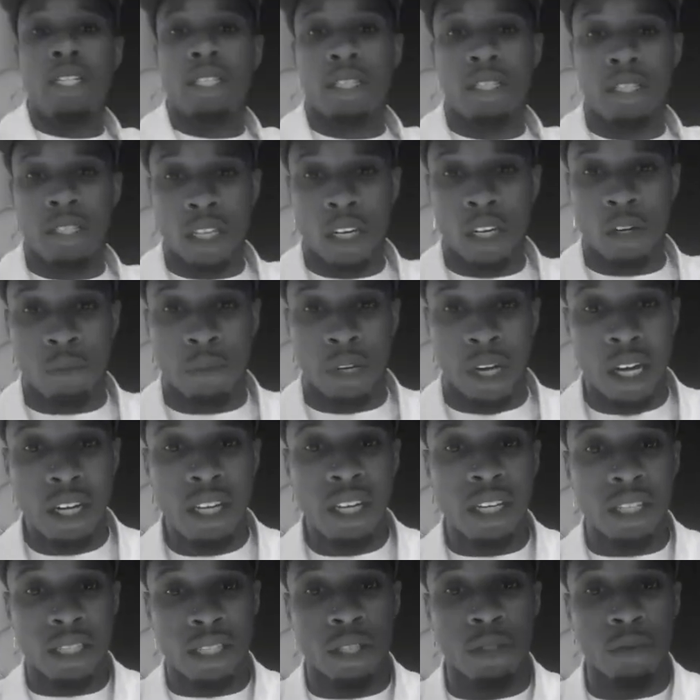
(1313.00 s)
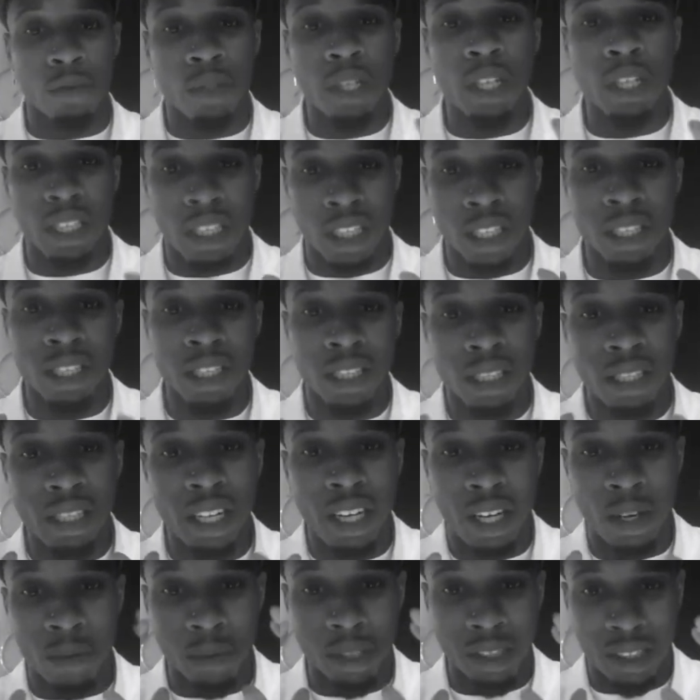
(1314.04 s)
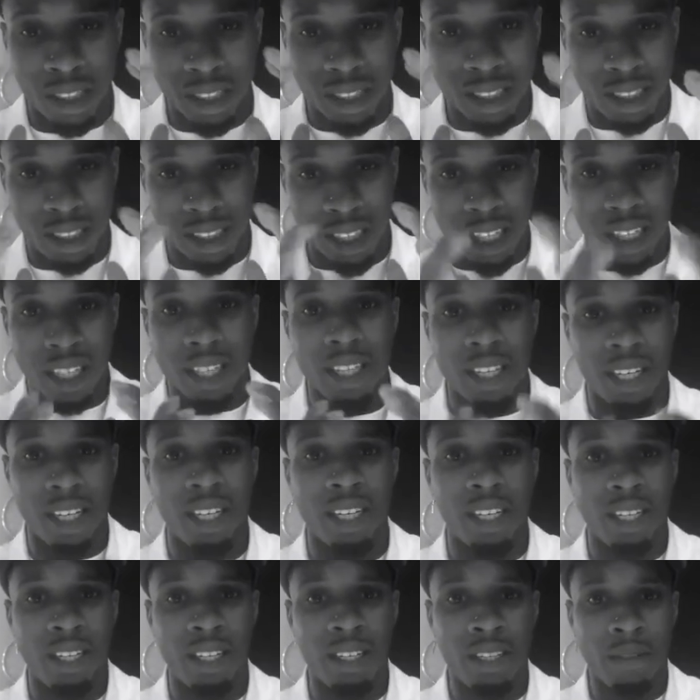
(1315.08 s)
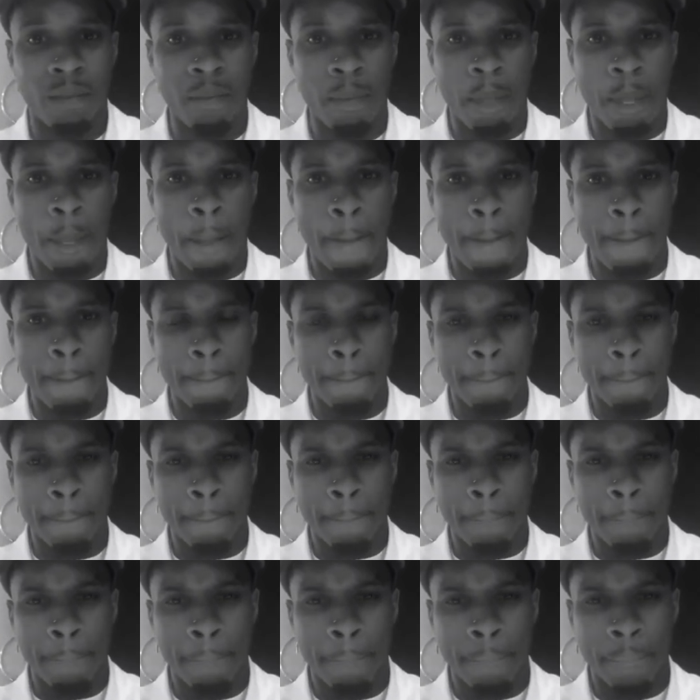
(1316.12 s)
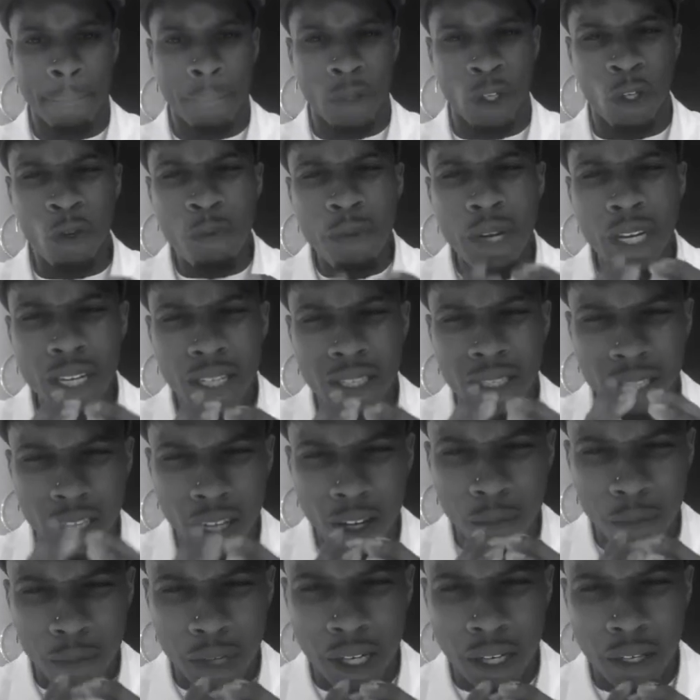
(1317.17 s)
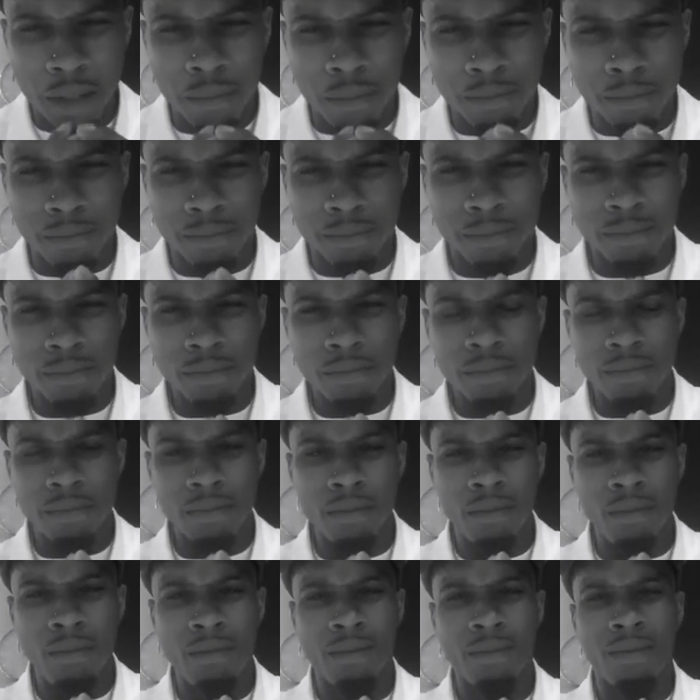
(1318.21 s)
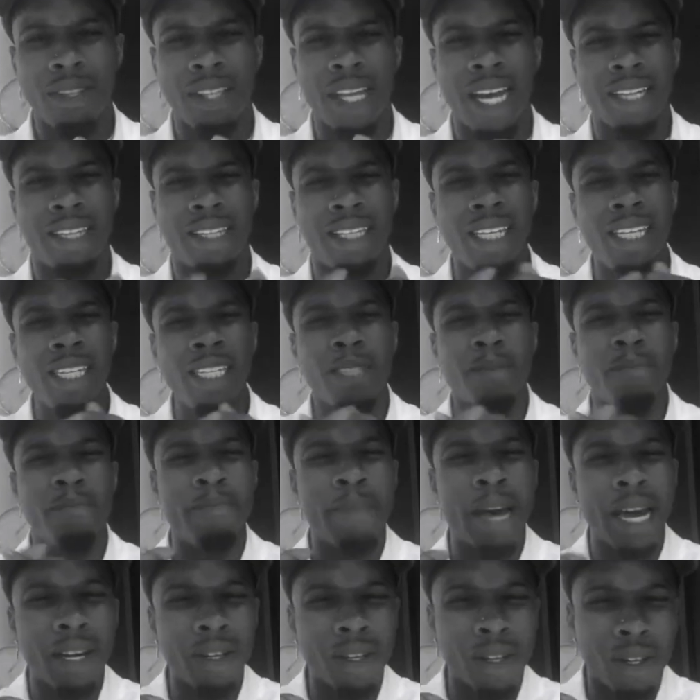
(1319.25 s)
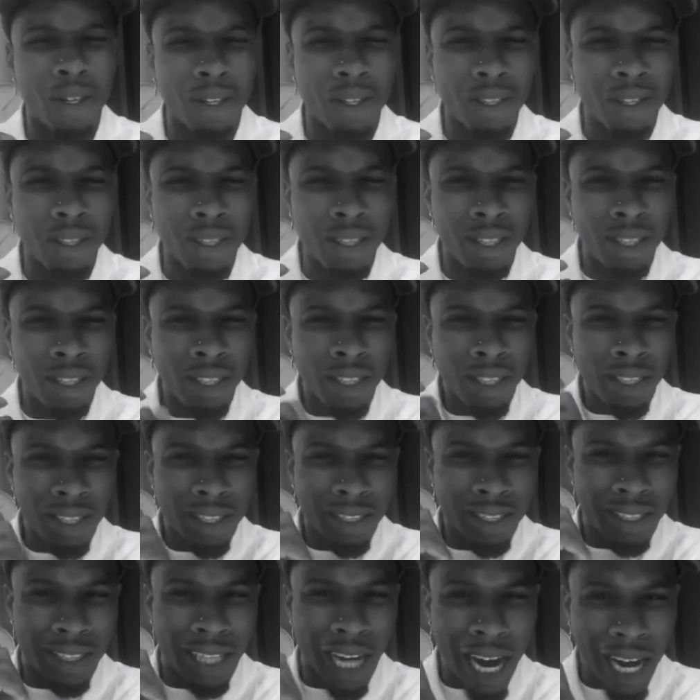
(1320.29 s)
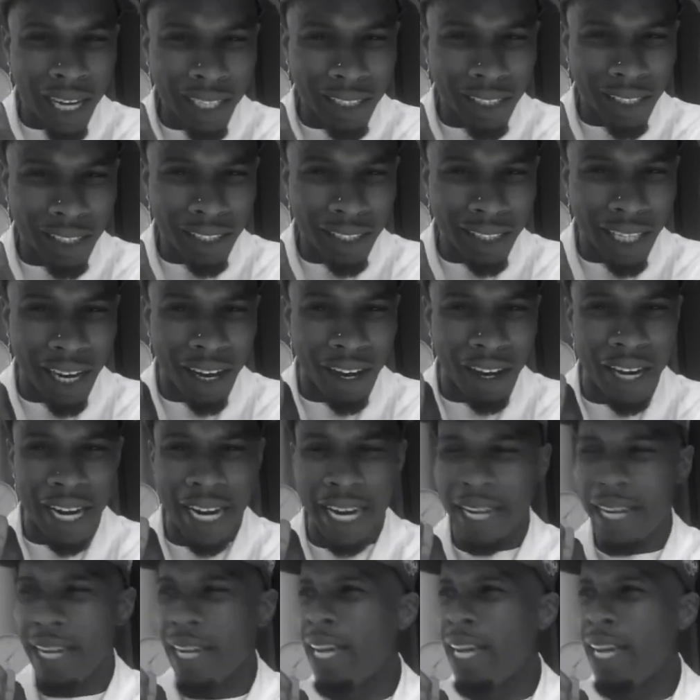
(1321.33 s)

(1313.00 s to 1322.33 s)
Ladies and gentlemen, I need us to really understand what she's saying here. You mean to tell me that these medical doctors that are